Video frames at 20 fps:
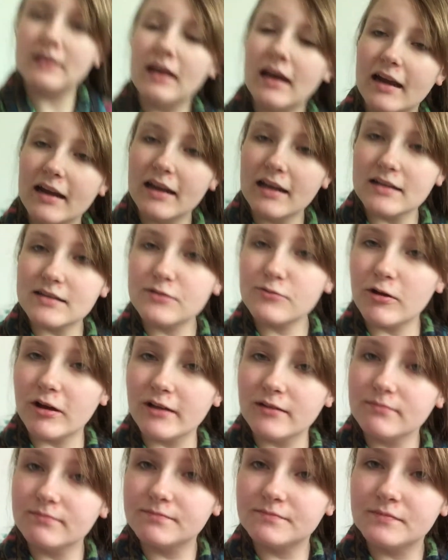and guess
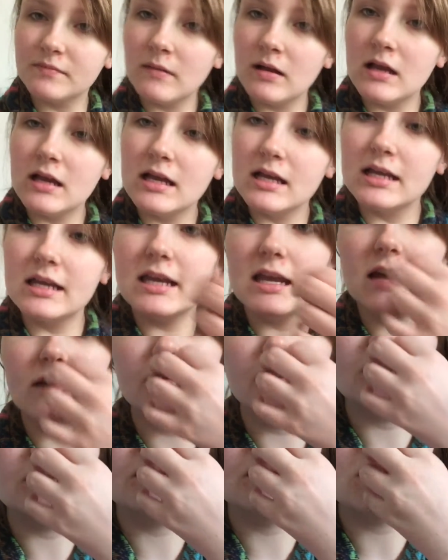what? He
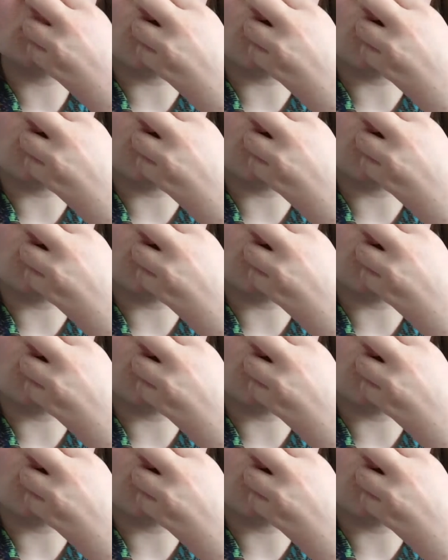had this